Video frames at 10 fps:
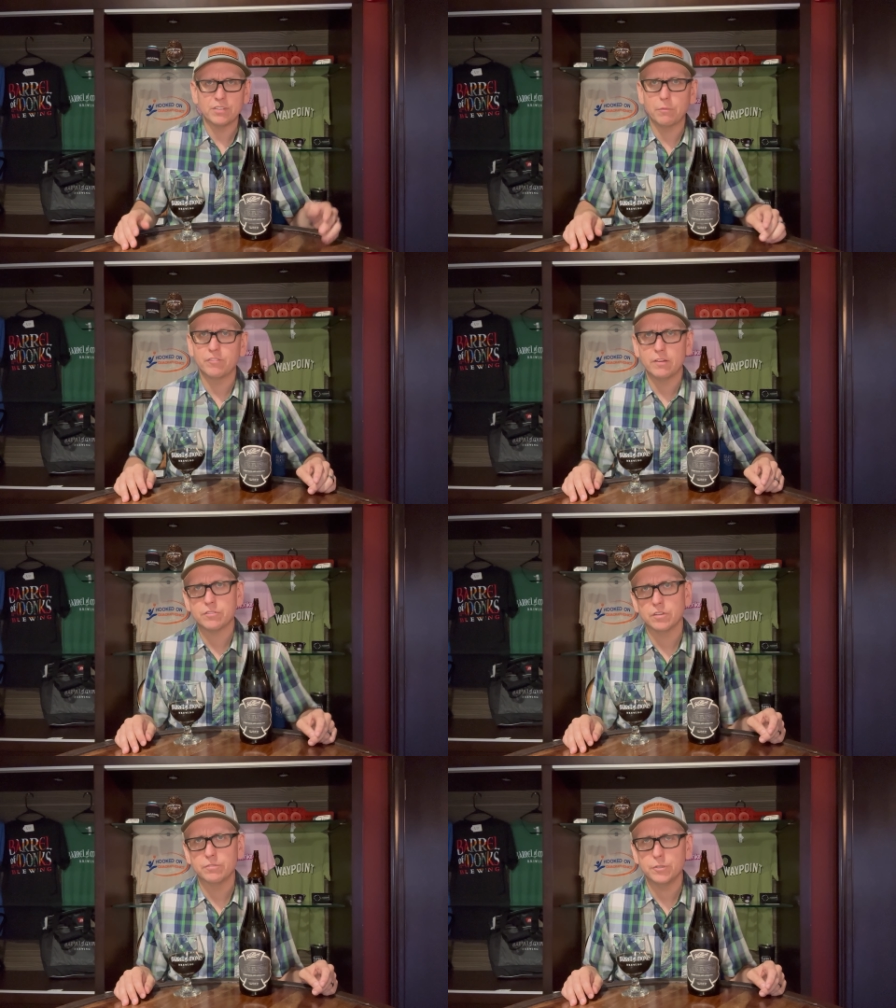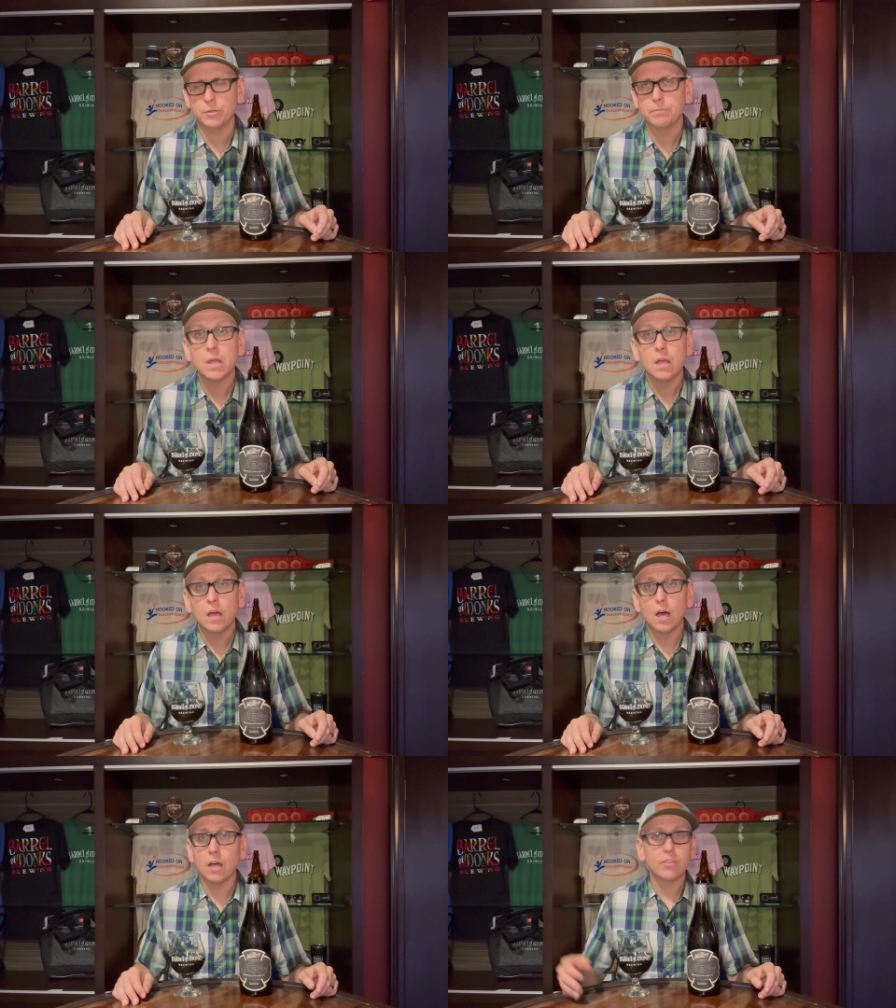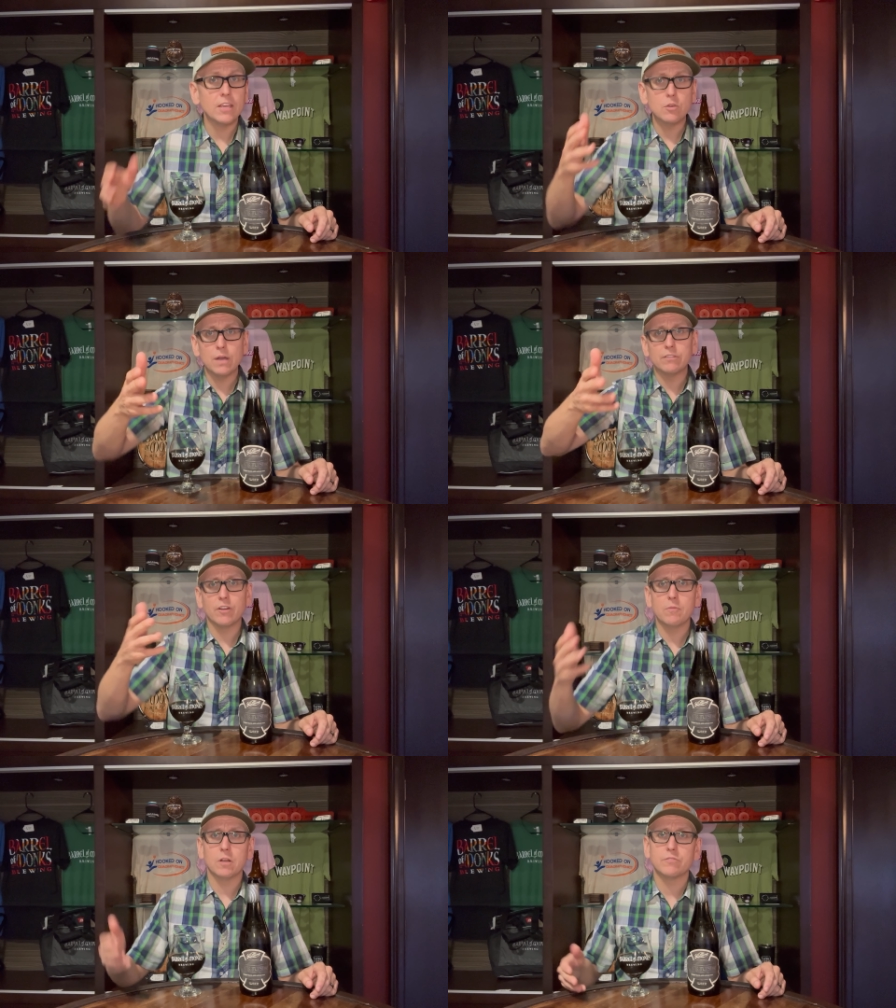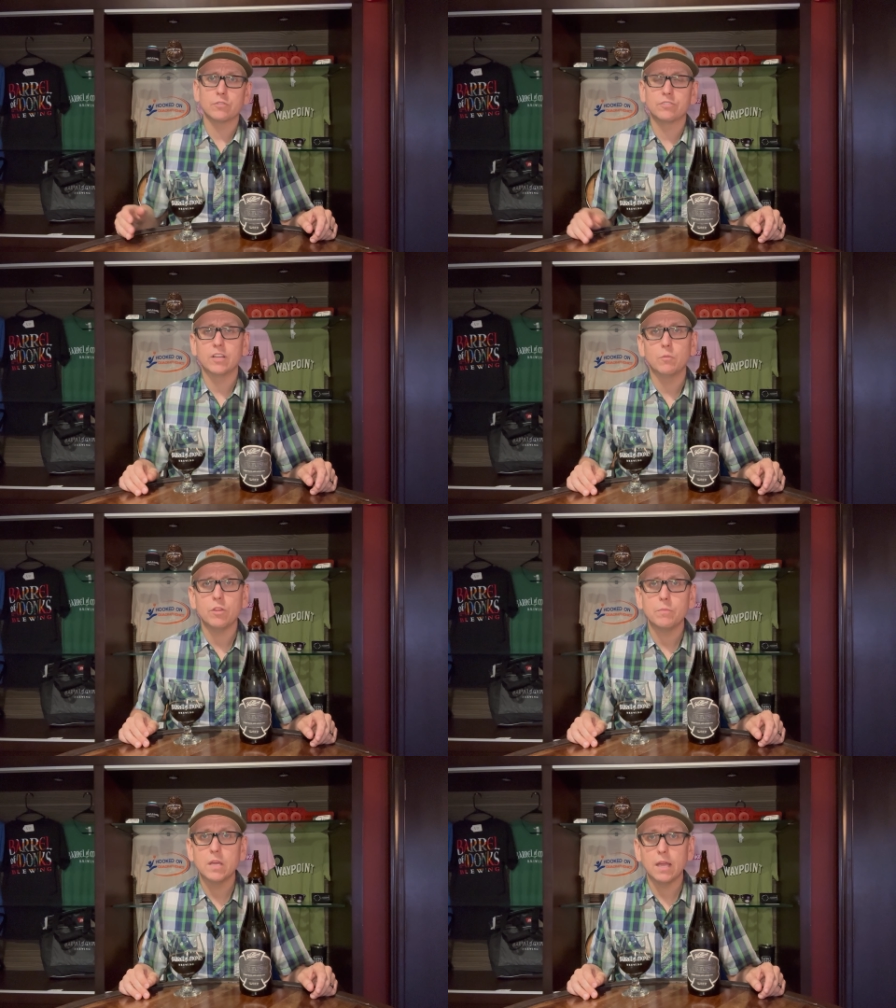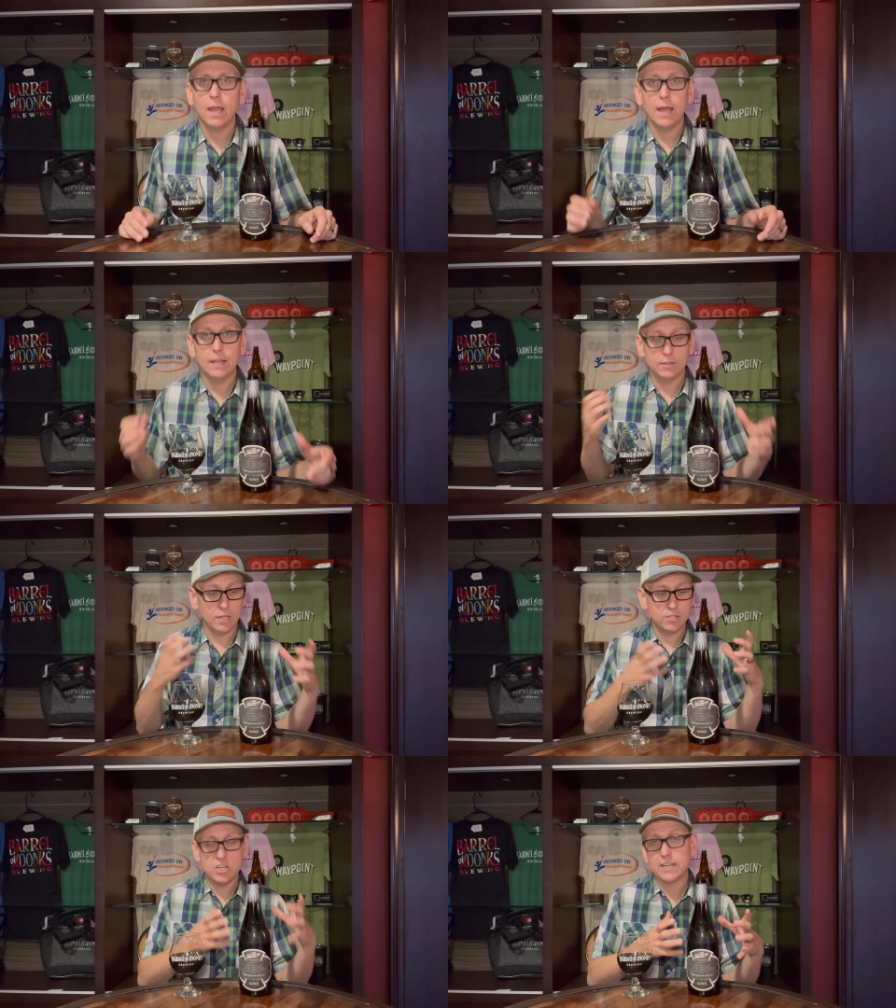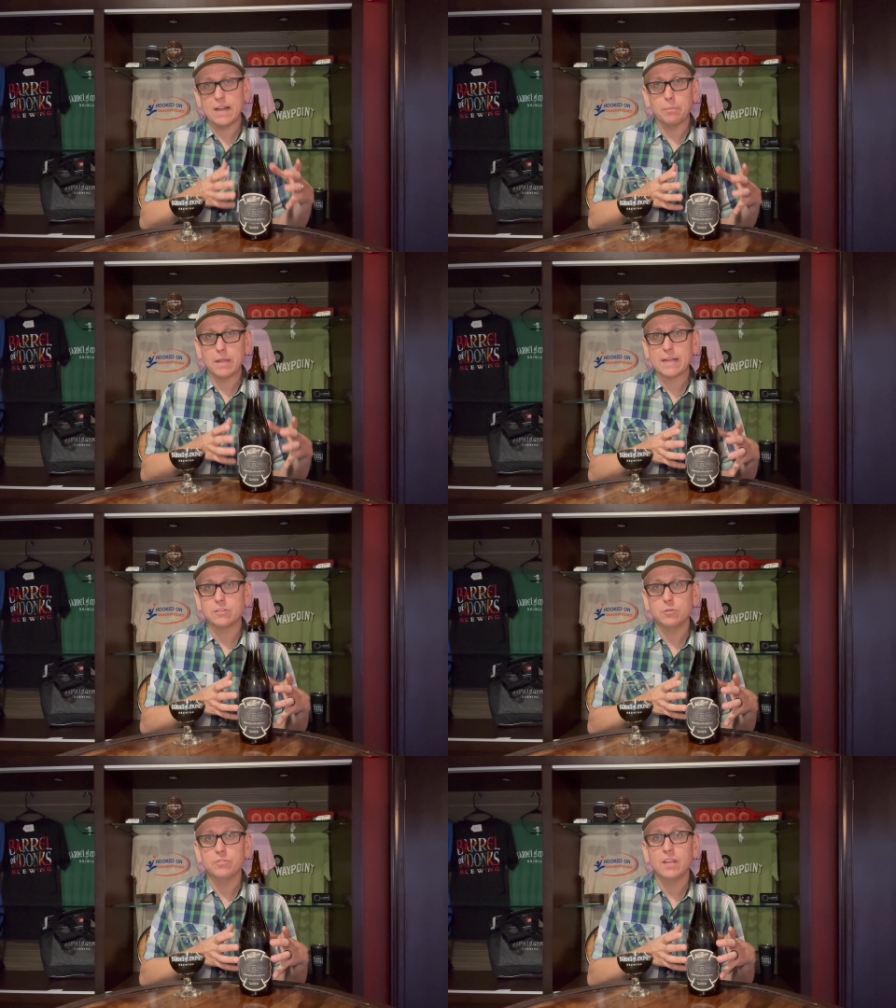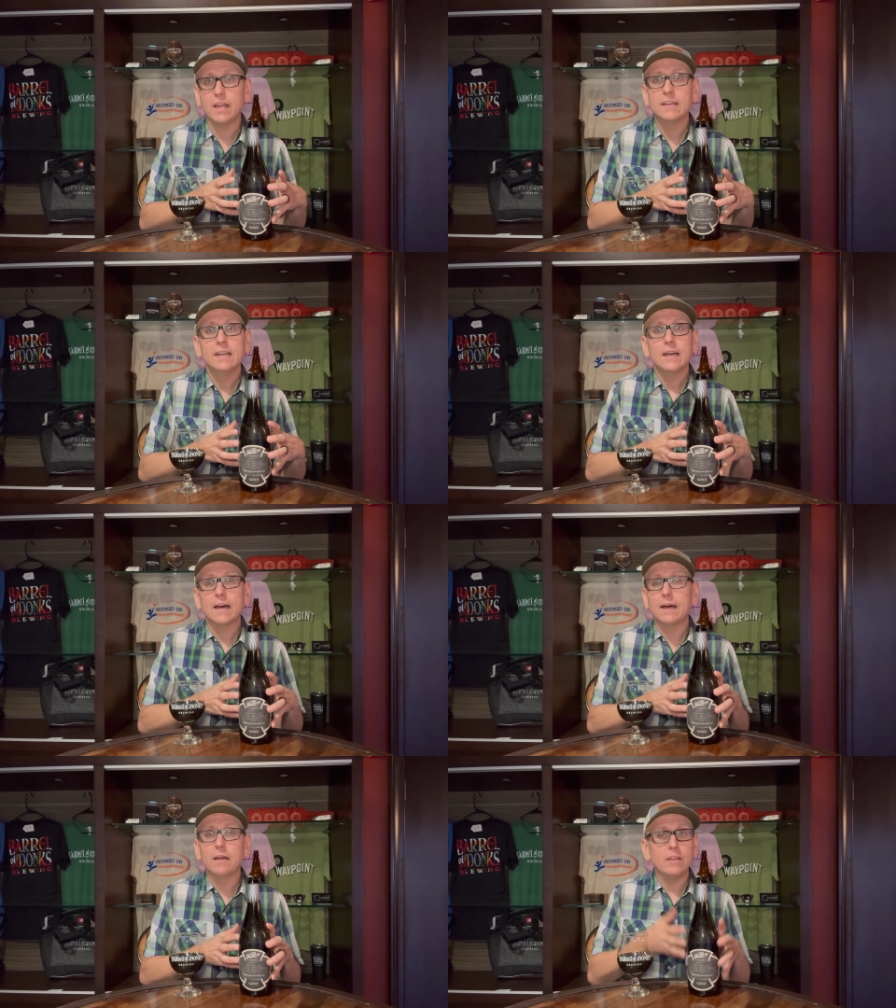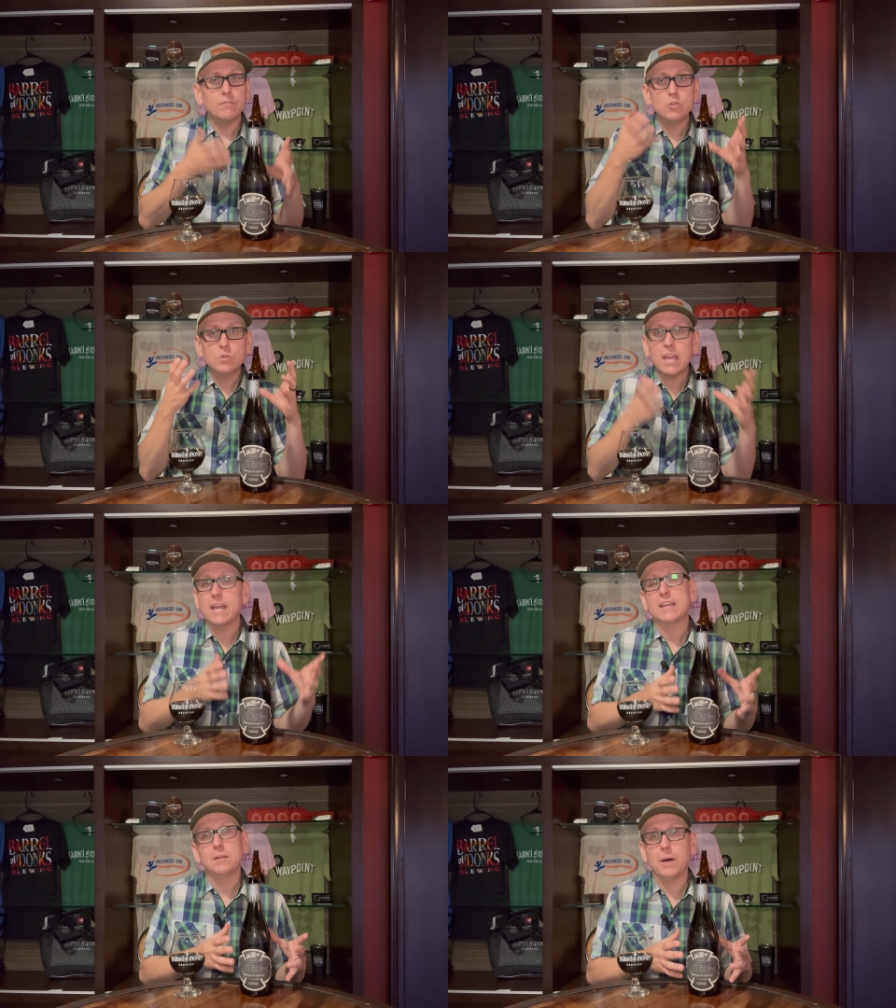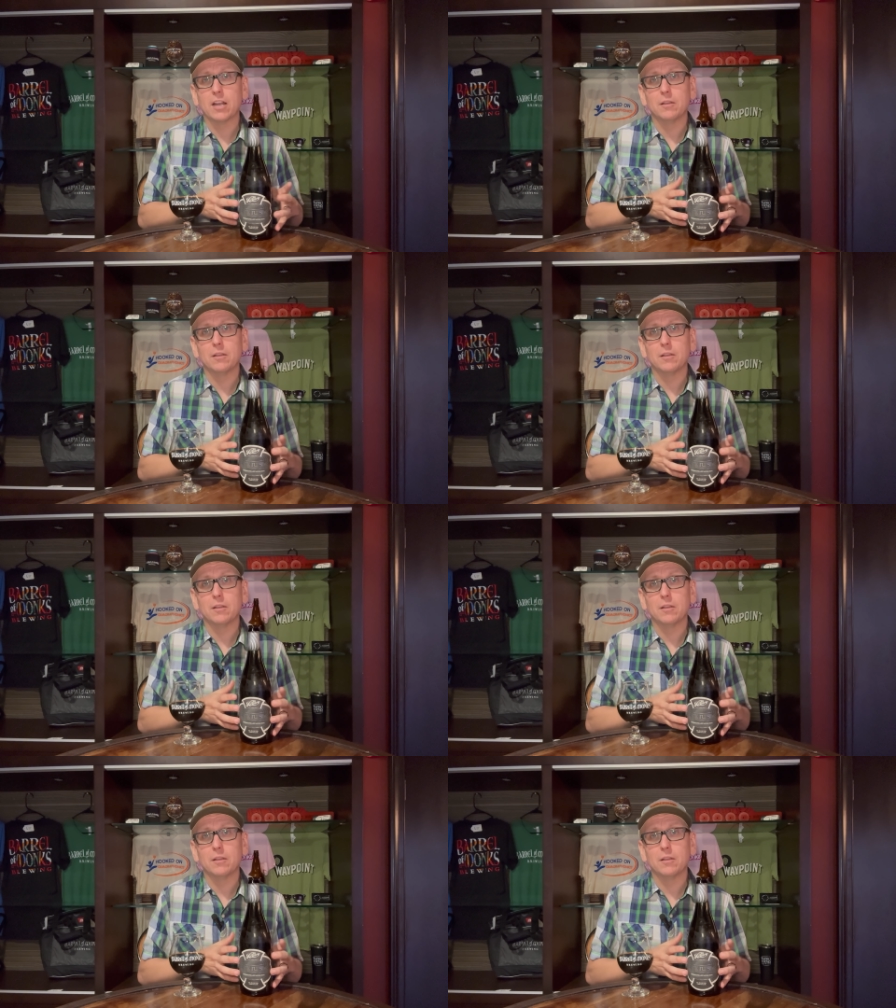brings out flavors in the food. Uh, thank you guys very much for sticking with me and uh, checking out Black Tuesday. Uh, if you can't get a